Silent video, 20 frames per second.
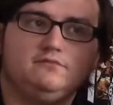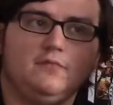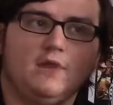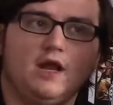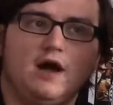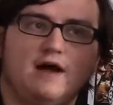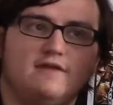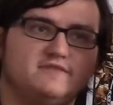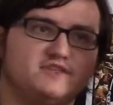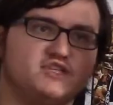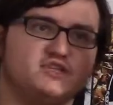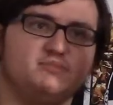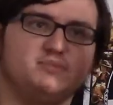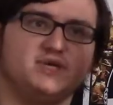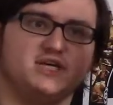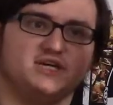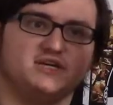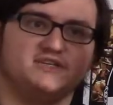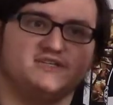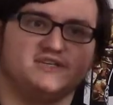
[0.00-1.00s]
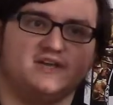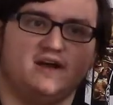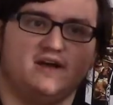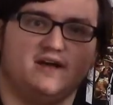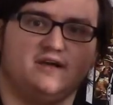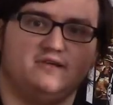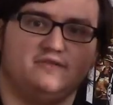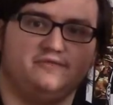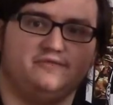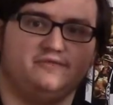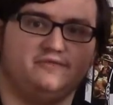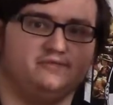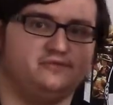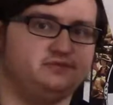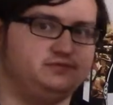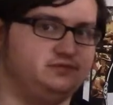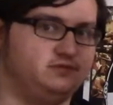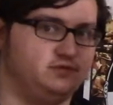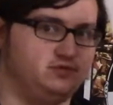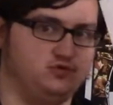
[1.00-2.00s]
obviously because of
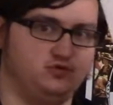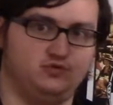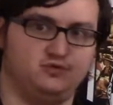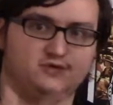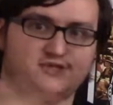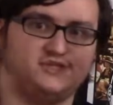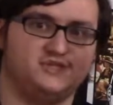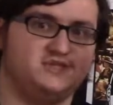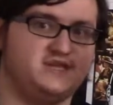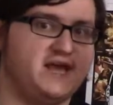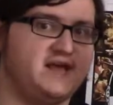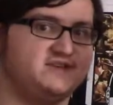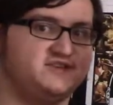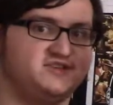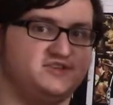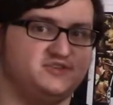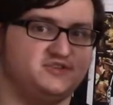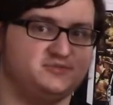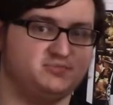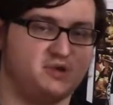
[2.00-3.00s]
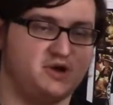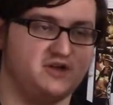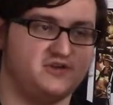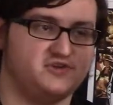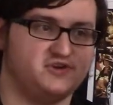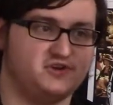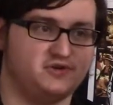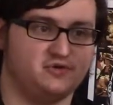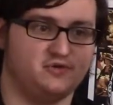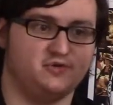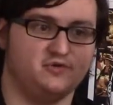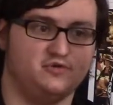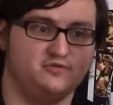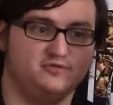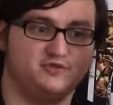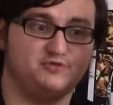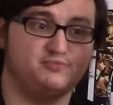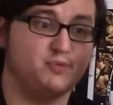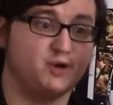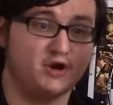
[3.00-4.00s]
who was attached to this project or who
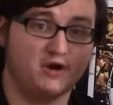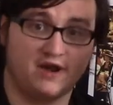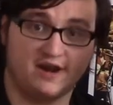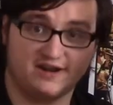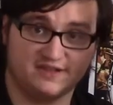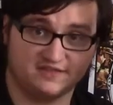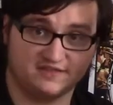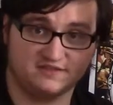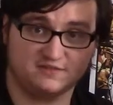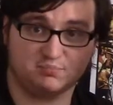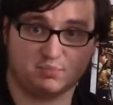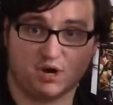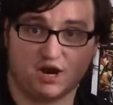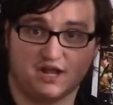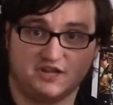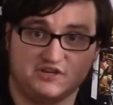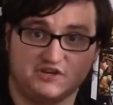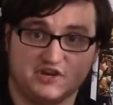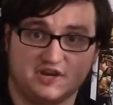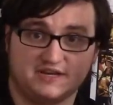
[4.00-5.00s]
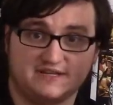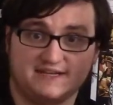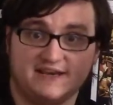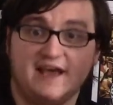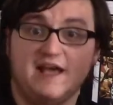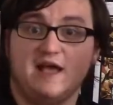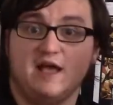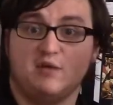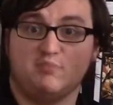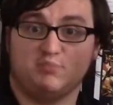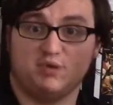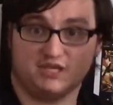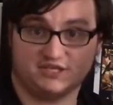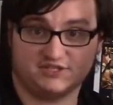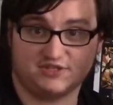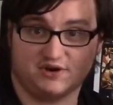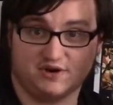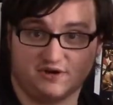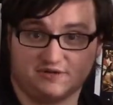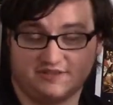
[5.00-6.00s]
was spearheading this project.
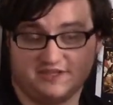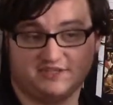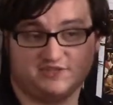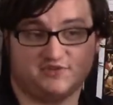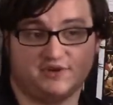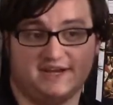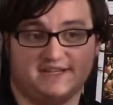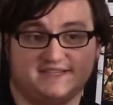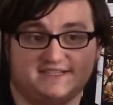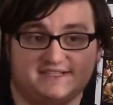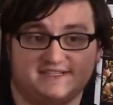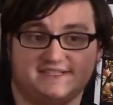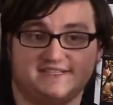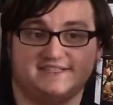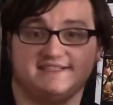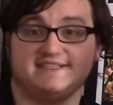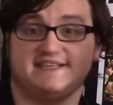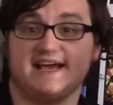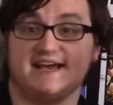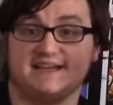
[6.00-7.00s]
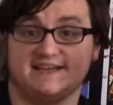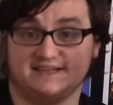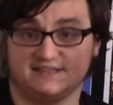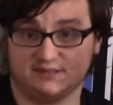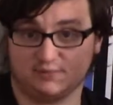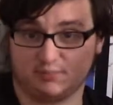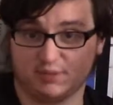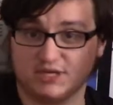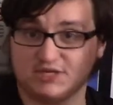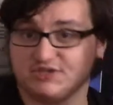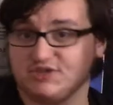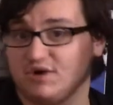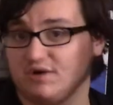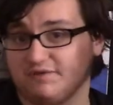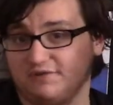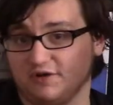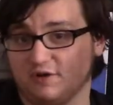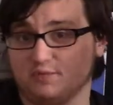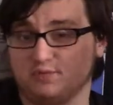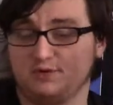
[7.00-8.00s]
Pixar. That's right. This is the second Pixar
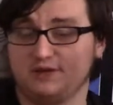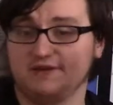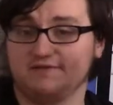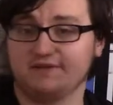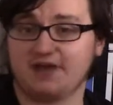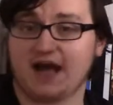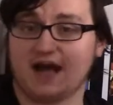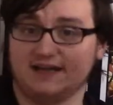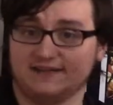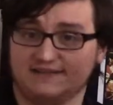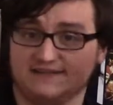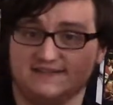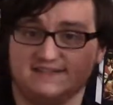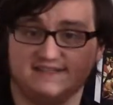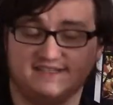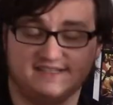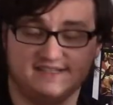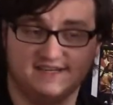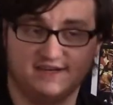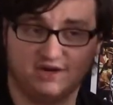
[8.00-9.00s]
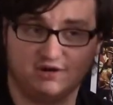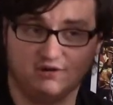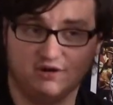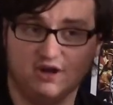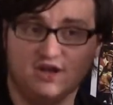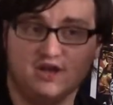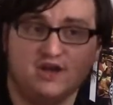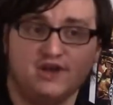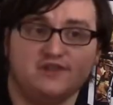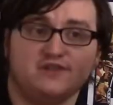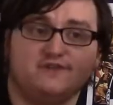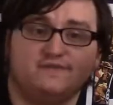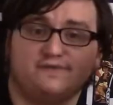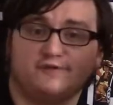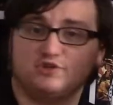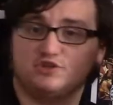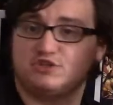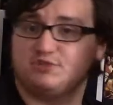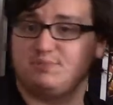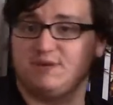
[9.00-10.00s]
film we have gotten this year. The
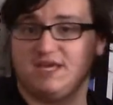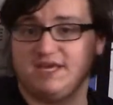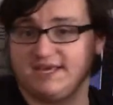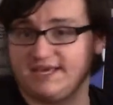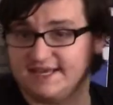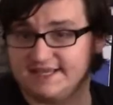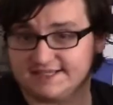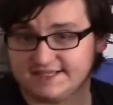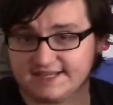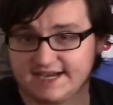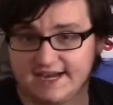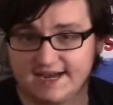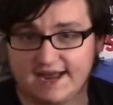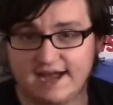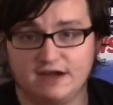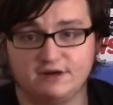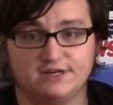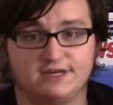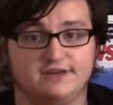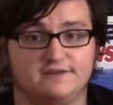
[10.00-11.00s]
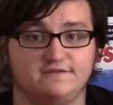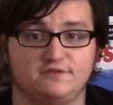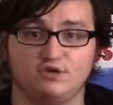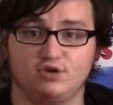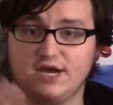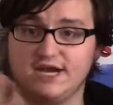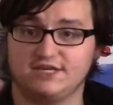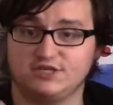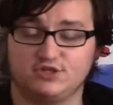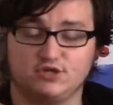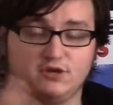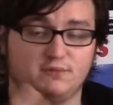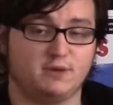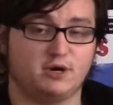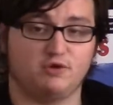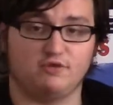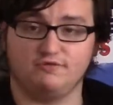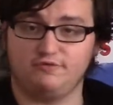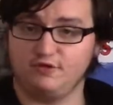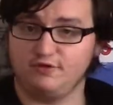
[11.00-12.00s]
first being Inside Out, and if you guys saw my
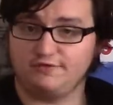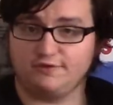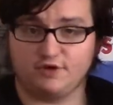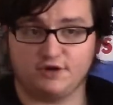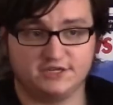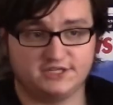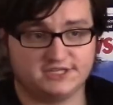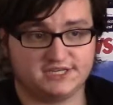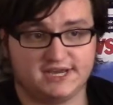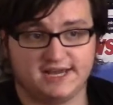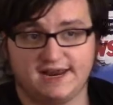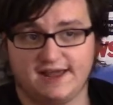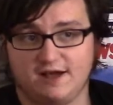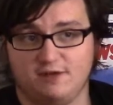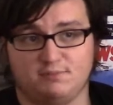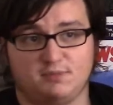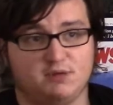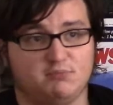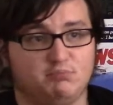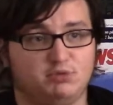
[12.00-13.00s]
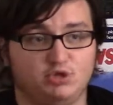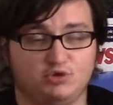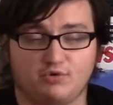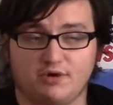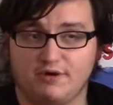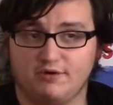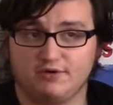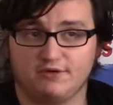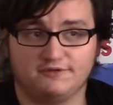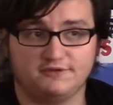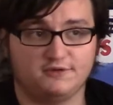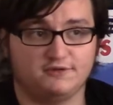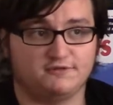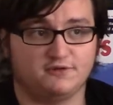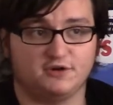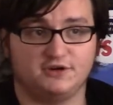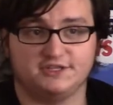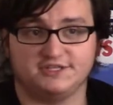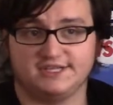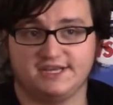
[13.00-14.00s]
review for Inside Out, my Blu-ray review
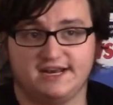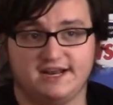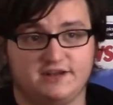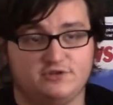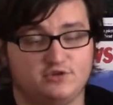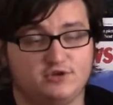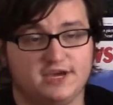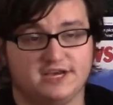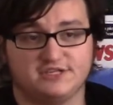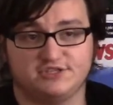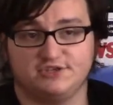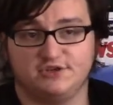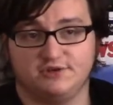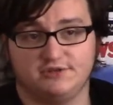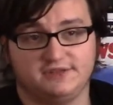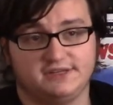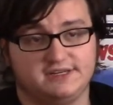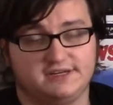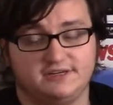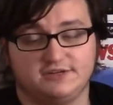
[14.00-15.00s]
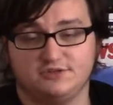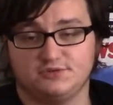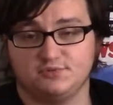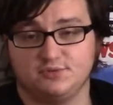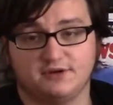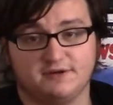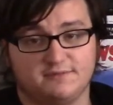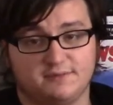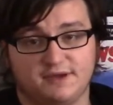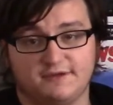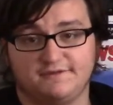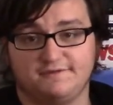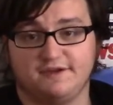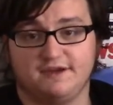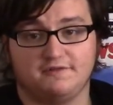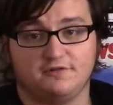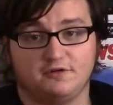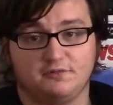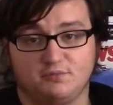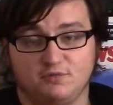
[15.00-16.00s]
for Inside Out, you guys know that it is one of my
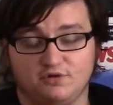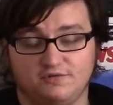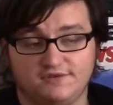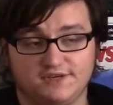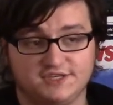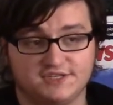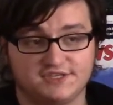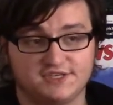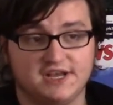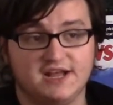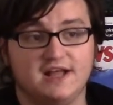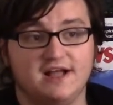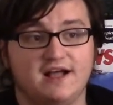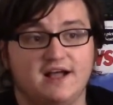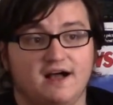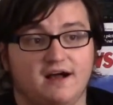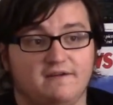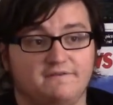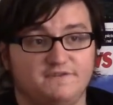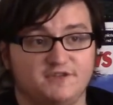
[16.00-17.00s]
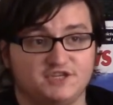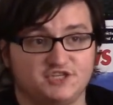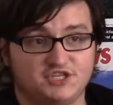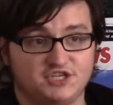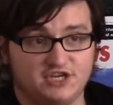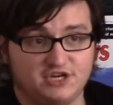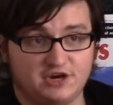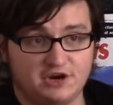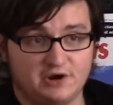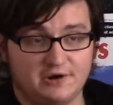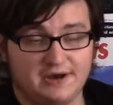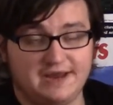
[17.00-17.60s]
favorite movies of this year